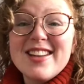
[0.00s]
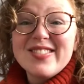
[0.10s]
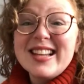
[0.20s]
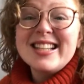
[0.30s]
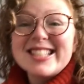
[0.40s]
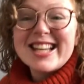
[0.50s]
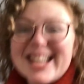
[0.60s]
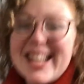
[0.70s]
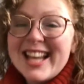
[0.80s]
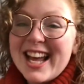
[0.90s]
I finished
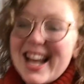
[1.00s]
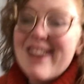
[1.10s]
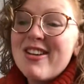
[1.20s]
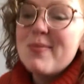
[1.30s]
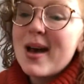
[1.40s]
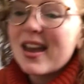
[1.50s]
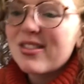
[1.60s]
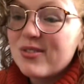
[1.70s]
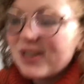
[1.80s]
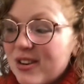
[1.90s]
it! And I went back
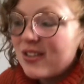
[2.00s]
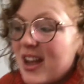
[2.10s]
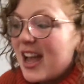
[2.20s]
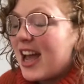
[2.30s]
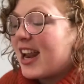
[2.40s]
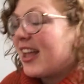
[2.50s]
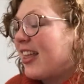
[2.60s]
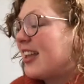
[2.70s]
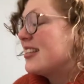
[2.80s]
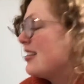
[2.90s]
through and I
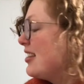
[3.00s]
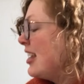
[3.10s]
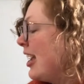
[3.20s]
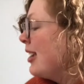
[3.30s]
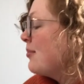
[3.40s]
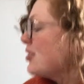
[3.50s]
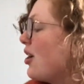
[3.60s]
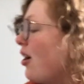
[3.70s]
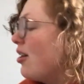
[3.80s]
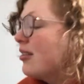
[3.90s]
like named
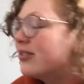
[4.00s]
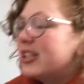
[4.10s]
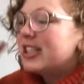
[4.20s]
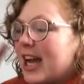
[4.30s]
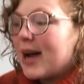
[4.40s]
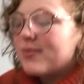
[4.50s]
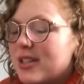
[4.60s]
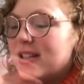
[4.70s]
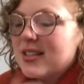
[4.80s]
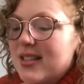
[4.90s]
all of the
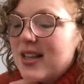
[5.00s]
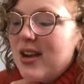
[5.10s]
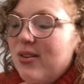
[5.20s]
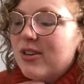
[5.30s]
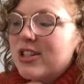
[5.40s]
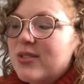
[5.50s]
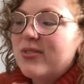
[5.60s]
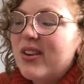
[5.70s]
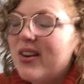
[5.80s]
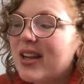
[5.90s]
chapters, which is
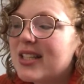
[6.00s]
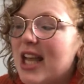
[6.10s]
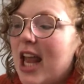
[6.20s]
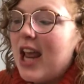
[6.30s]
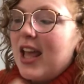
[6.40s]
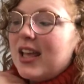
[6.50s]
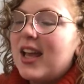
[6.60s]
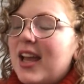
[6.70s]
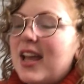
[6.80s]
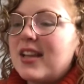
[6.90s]
very exciting.
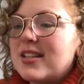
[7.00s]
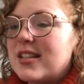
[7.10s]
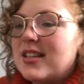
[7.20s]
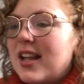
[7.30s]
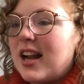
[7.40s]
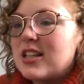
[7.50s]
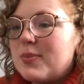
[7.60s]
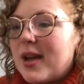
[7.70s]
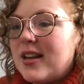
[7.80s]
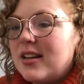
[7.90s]
And then I
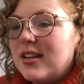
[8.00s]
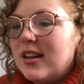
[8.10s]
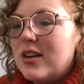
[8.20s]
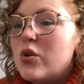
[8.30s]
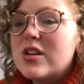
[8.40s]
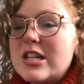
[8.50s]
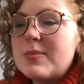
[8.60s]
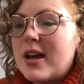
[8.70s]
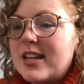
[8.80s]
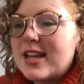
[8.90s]
spent an inordinate
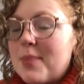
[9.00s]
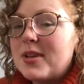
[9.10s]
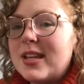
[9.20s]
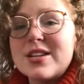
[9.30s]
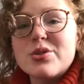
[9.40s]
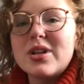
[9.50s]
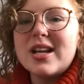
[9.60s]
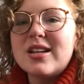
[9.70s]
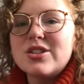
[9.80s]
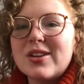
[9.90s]
amount of time
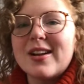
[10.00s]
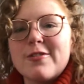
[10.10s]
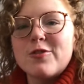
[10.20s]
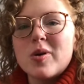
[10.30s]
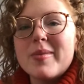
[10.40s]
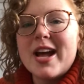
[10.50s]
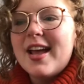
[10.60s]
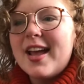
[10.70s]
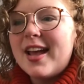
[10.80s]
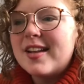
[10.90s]
yesterday trying to format
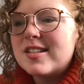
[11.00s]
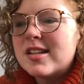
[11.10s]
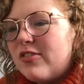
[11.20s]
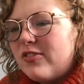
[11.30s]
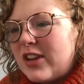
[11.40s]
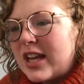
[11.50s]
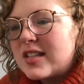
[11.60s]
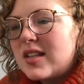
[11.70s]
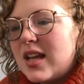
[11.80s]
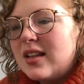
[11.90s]
and
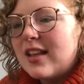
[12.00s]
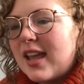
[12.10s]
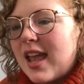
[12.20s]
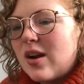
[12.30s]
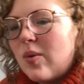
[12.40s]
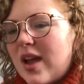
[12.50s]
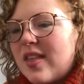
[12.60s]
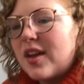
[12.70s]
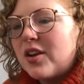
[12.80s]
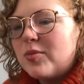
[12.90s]
fix it like in a way
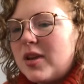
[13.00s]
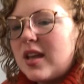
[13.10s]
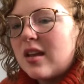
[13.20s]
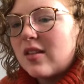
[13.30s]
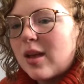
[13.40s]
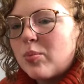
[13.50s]
that could be like